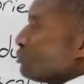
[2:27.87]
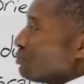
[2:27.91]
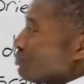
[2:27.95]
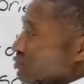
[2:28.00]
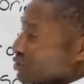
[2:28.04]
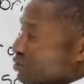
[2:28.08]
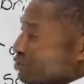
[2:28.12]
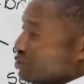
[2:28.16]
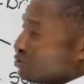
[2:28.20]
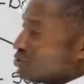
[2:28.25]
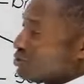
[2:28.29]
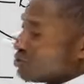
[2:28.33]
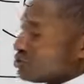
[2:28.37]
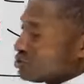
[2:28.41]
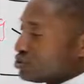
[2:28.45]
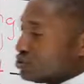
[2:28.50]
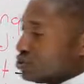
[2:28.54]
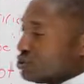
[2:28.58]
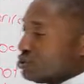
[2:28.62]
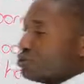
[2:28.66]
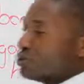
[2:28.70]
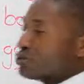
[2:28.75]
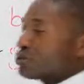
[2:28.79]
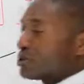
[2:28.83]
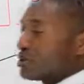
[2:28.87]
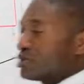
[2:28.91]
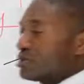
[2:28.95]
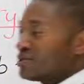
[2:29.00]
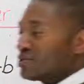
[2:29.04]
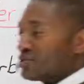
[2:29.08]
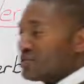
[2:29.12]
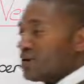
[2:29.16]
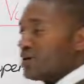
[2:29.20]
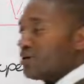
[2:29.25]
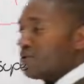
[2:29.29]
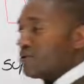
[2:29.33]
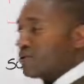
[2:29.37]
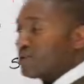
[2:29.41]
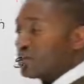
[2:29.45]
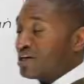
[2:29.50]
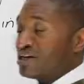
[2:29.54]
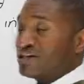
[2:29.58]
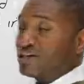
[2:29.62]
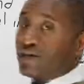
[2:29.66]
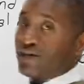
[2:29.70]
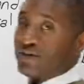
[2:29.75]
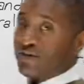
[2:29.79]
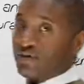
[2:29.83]
or students usually say when
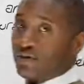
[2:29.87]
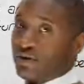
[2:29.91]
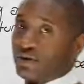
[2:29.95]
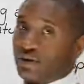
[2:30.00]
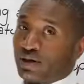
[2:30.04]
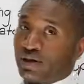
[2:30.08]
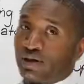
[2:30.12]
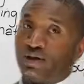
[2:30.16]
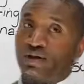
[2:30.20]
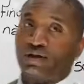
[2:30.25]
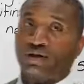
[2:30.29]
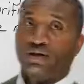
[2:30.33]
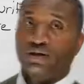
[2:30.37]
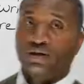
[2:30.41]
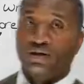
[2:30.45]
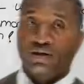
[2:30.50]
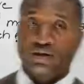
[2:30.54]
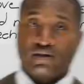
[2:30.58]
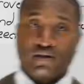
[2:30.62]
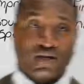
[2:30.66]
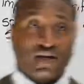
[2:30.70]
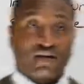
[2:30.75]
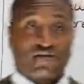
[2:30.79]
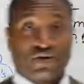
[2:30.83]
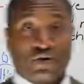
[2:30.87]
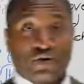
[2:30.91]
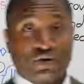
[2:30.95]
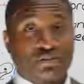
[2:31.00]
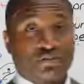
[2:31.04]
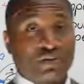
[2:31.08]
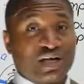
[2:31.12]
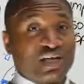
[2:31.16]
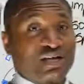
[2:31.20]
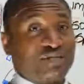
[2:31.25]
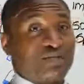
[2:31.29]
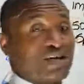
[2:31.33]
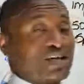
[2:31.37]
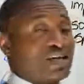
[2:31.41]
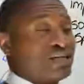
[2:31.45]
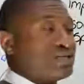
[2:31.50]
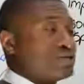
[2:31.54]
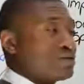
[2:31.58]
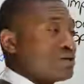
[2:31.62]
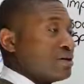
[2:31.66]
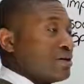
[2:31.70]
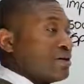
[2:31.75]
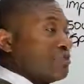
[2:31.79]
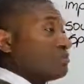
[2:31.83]
they say very, that I've heard many, many
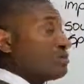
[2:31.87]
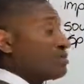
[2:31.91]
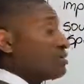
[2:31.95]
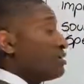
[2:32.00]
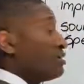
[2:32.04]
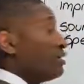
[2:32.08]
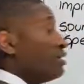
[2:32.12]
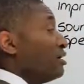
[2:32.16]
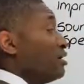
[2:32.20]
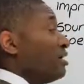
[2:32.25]
times.